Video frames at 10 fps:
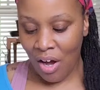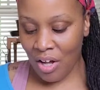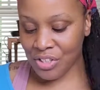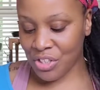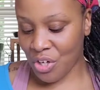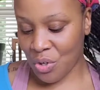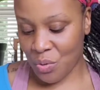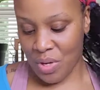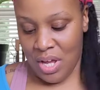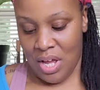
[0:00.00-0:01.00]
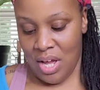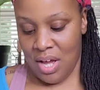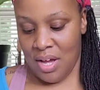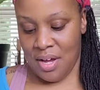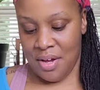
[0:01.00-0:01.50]
Also,
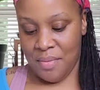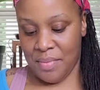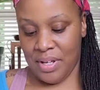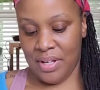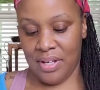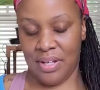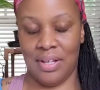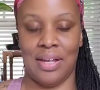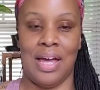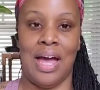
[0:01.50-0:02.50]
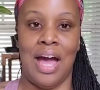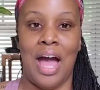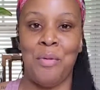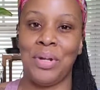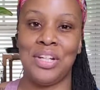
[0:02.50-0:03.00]
I'm
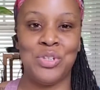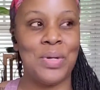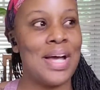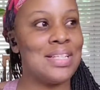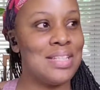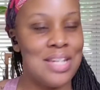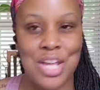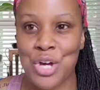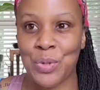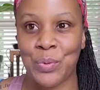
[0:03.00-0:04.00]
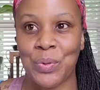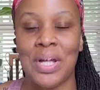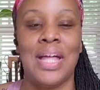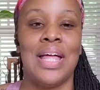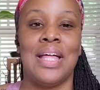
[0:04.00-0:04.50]
gonna let you guys know,
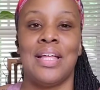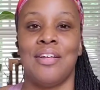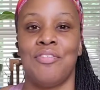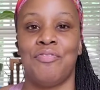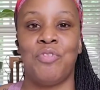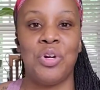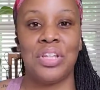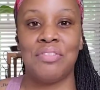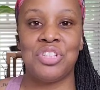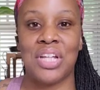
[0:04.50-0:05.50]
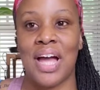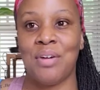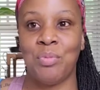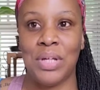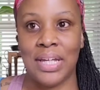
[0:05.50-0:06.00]
4th of July
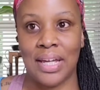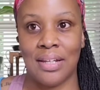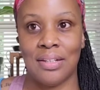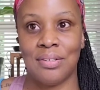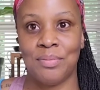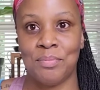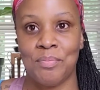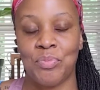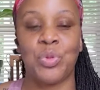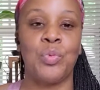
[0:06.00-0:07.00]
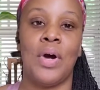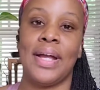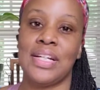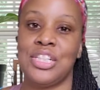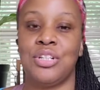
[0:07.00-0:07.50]
weekend, well,
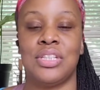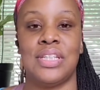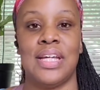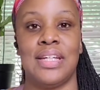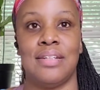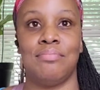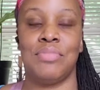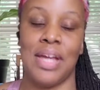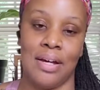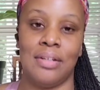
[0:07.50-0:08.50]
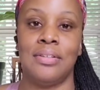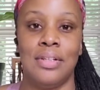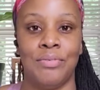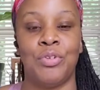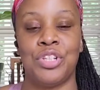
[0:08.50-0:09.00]
I guess you could say, yeah,
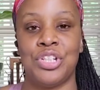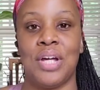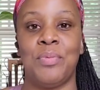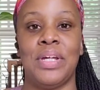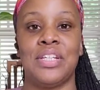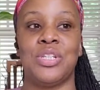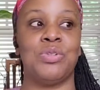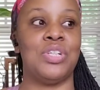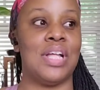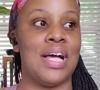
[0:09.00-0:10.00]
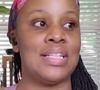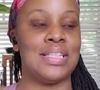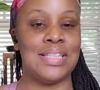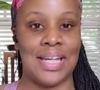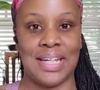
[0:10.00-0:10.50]
4th of July weekend. So July
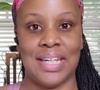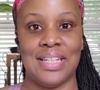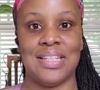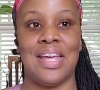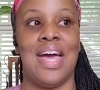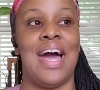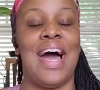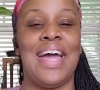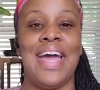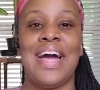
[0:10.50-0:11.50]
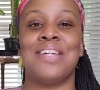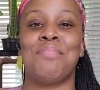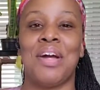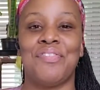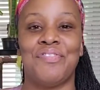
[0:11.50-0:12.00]
2nd, I had
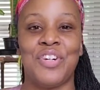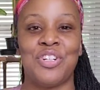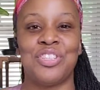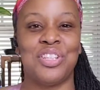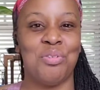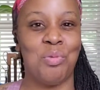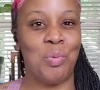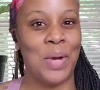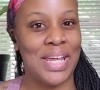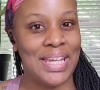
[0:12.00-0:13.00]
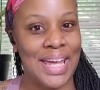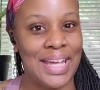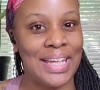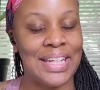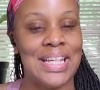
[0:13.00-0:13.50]
my first weight
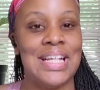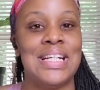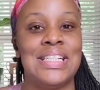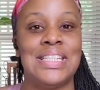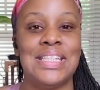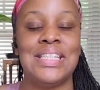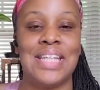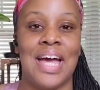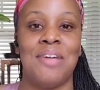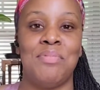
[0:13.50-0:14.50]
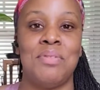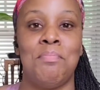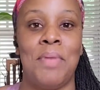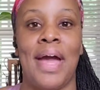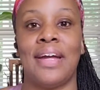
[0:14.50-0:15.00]
gain since I've been
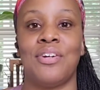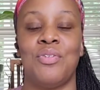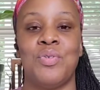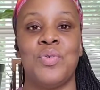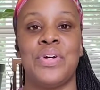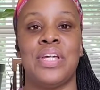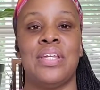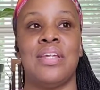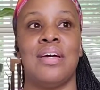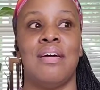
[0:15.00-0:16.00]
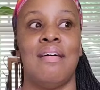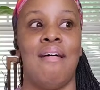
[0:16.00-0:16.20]
back on